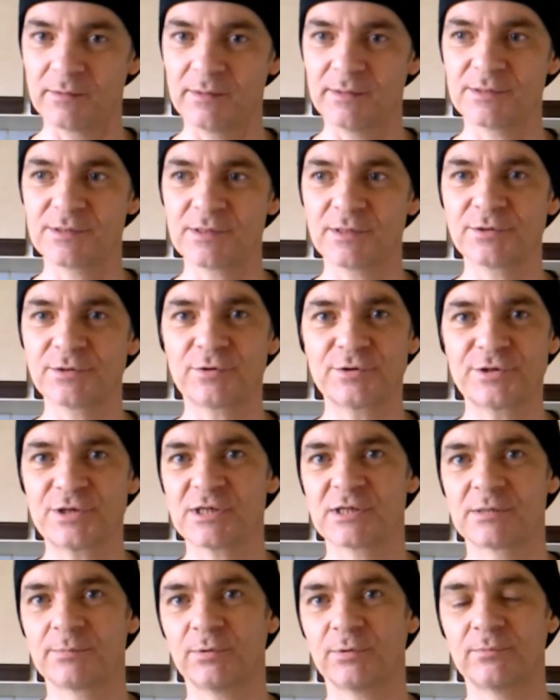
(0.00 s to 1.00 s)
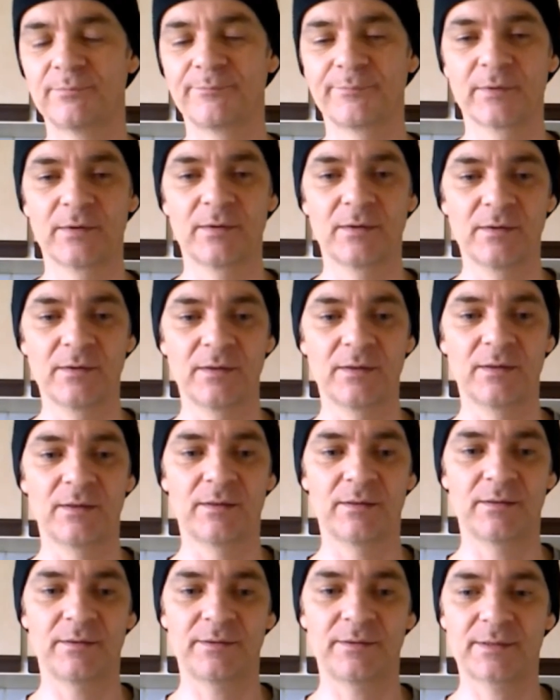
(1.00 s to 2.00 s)
and it's undigestible.
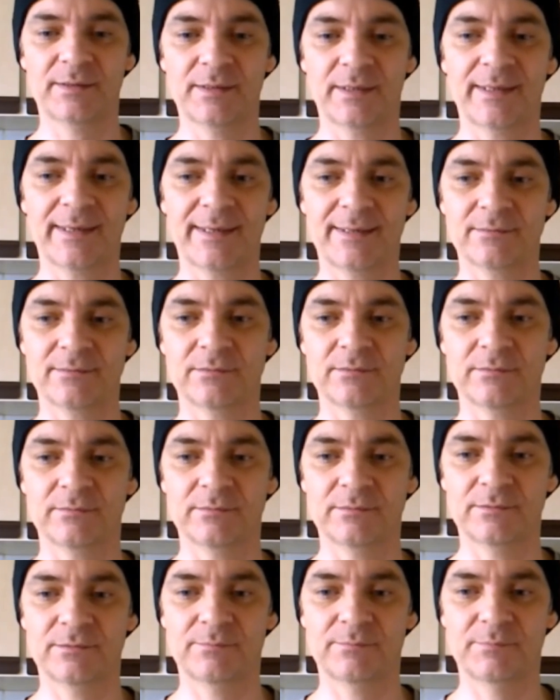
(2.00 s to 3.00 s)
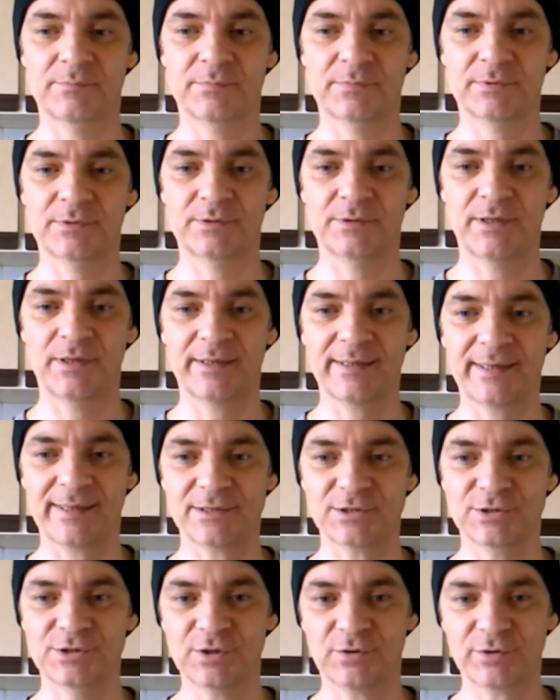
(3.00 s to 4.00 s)
They can they
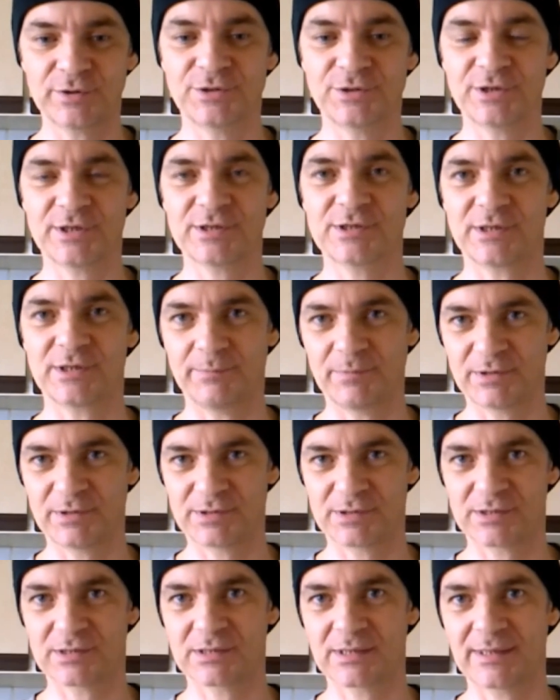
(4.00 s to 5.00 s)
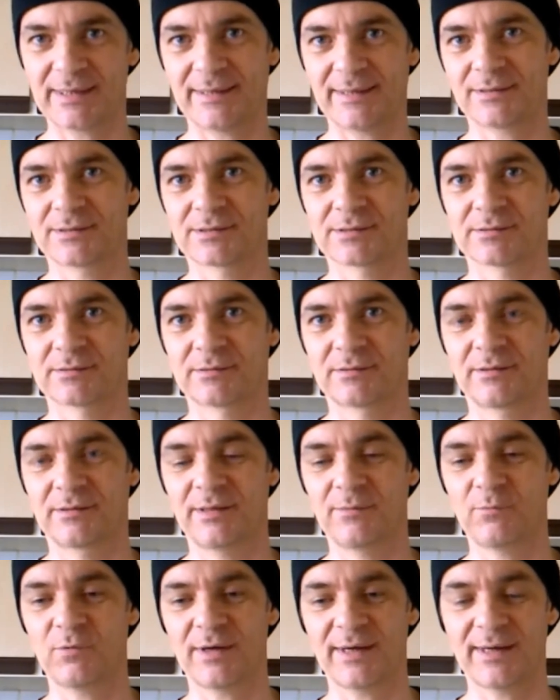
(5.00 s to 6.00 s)
can't digest it because it's glass.
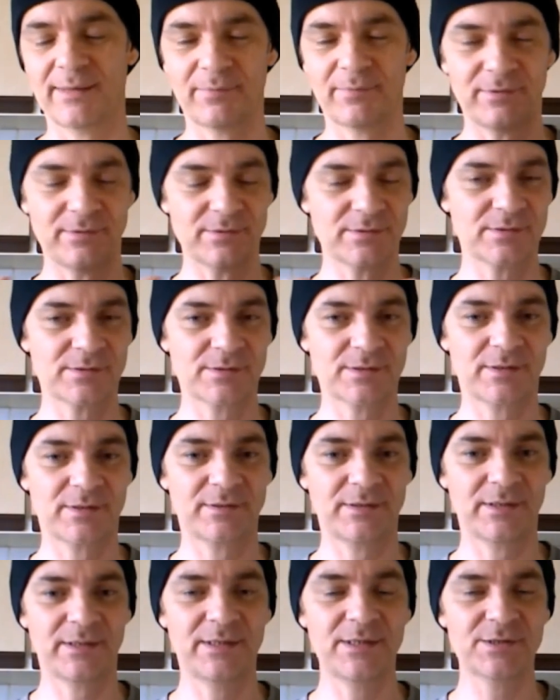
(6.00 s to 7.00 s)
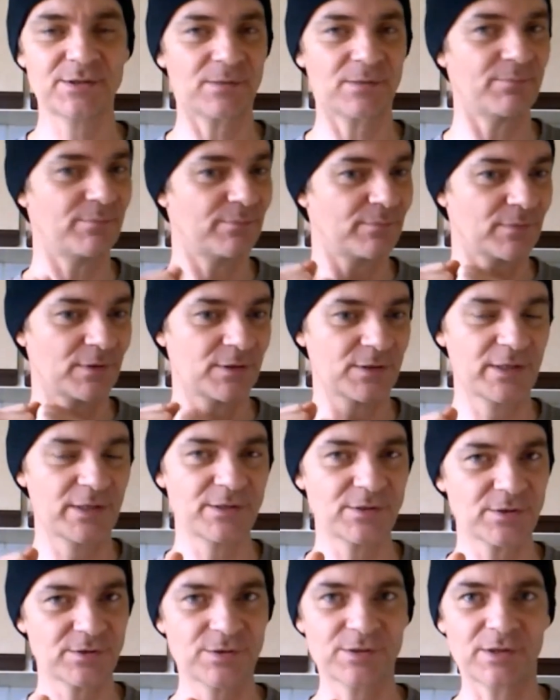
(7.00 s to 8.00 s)
And what happens is that the gizzard the
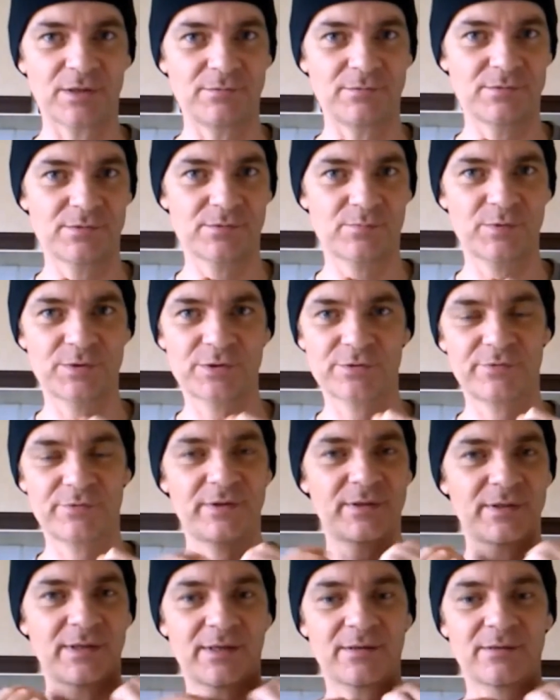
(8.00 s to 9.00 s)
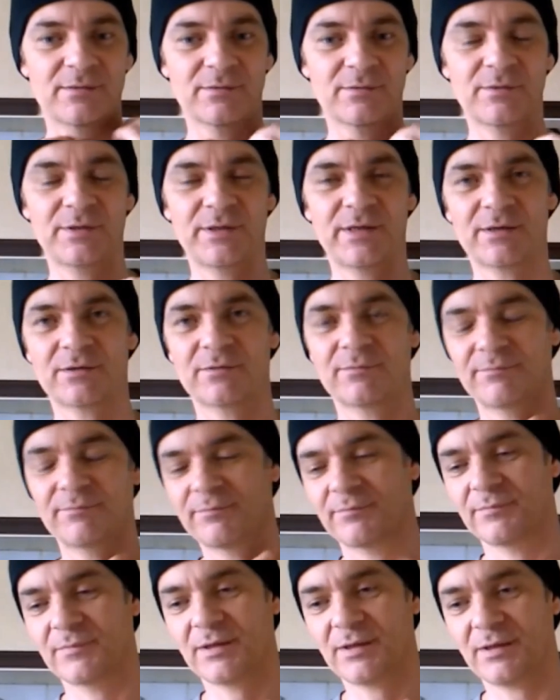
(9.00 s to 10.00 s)
gizzard stones which are in their in their
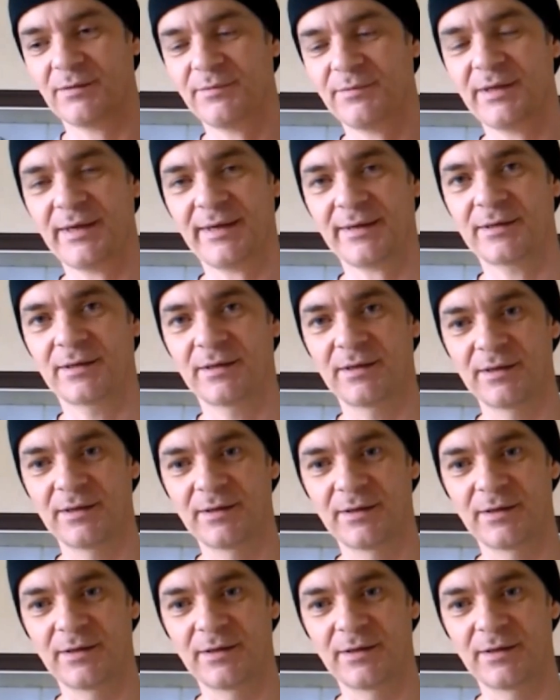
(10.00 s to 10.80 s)
uh, neck,